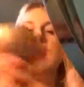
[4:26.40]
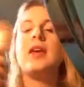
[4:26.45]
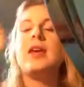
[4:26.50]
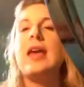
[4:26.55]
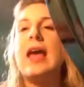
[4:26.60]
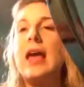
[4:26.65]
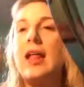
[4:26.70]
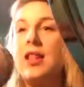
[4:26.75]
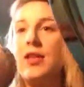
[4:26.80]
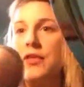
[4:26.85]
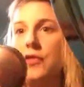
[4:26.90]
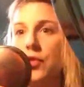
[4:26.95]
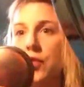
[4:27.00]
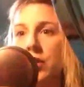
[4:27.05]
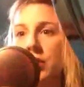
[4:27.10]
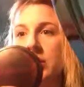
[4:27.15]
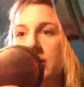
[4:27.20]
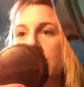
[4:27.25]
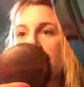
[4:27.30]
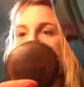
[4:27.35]

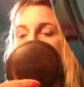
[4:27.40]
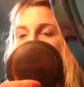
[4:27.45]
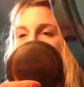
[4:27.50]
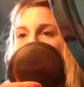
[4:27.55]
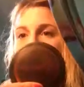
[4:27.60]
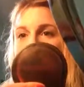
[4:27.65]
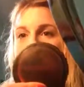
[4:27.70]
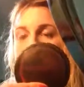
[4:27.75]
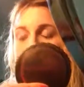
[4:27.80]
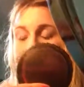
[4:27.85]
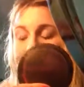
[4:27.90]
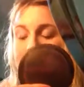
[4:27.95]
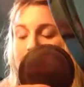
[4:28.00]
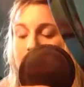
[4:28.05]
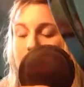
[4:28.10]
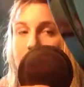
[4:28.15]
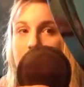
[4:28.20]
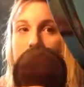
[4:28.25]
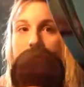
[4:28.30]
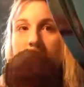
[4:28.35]
California Tan.
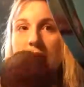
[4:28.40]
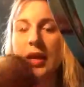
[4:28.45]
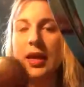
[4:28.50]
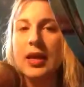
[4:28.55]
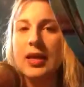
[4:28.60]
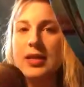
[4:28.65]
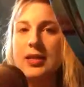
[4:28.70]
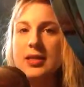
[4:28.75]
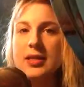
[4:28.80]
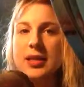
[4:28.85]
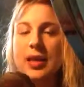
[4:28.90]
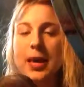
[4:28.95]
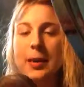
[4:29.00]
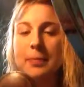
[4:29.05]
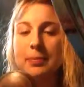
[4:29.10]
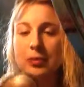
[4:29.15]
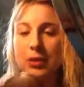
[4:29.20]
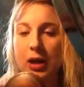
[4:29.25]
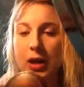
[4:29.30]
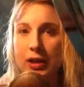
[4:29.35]
It's a
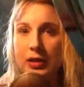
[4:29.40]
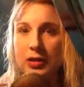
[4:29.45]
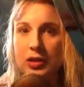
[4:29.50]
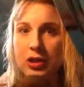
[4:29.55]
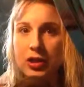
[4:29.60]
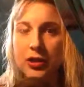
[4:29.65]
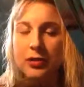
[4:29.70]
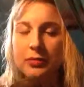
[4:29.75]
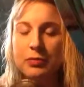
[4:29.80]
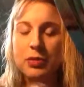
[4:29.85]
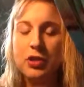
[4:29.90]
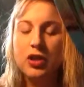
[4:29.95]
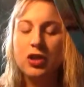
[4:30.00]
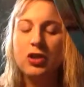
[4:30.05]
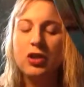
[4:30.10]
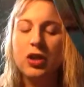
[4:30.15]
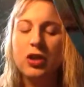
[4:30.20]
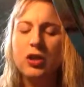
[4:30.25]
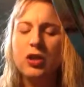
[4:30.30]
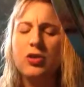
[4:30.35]
bronzer, which you
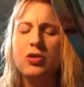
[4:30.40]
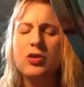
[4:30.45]
can